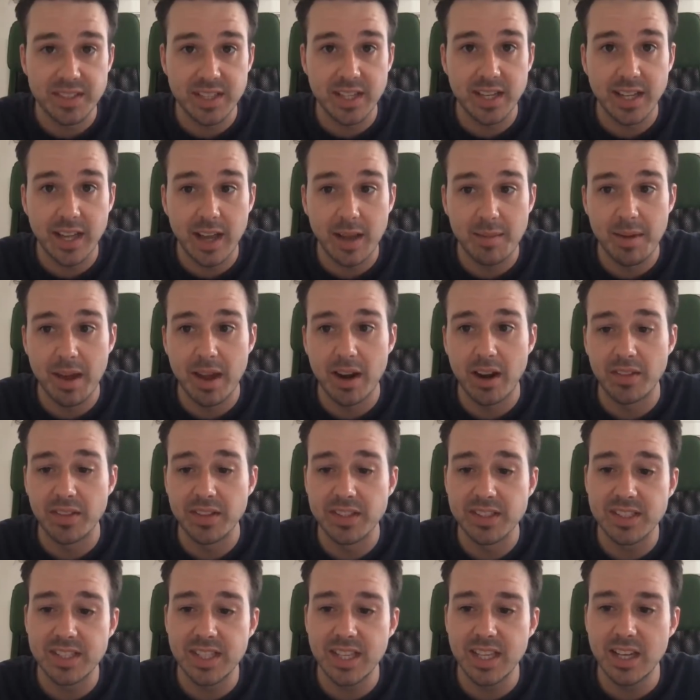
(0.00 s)
going to come out on
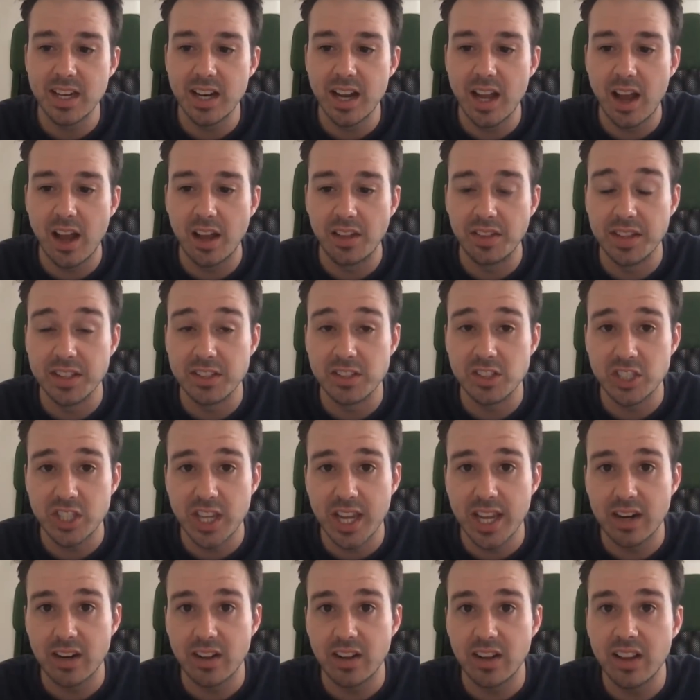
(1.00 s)
this
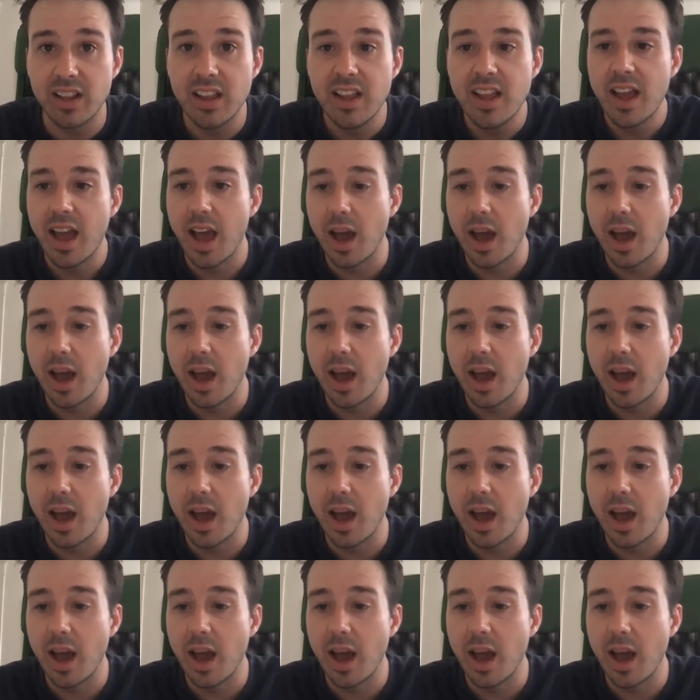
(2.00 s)
channel.